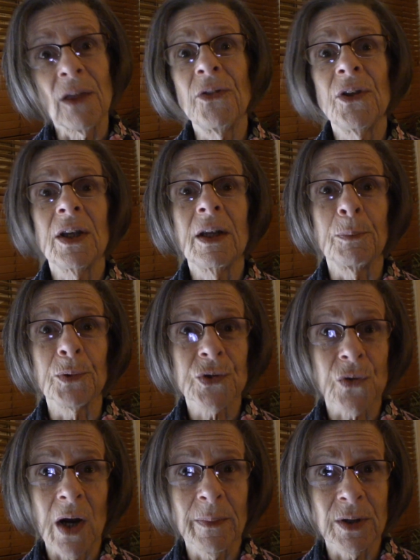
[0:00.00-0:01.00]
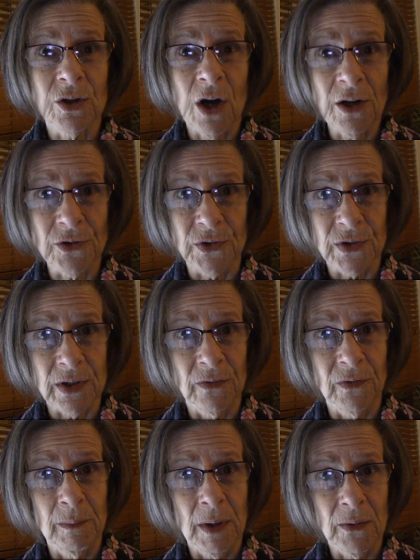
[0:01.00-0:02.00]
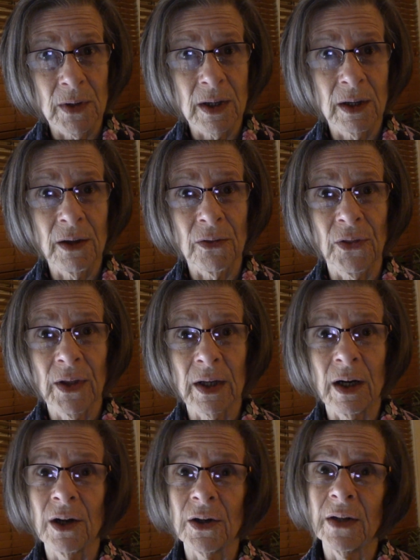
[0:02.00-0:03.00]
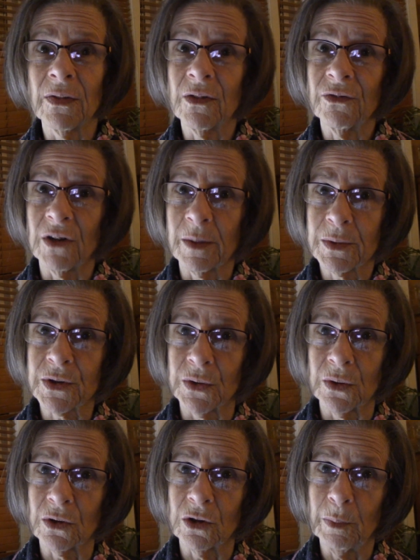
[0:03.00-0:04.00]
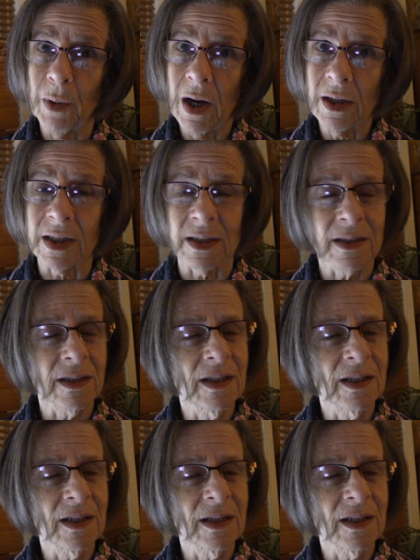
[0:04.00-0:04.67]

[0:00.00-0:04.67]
the prescribing doctors of America that are in the pharmaceutical pockets.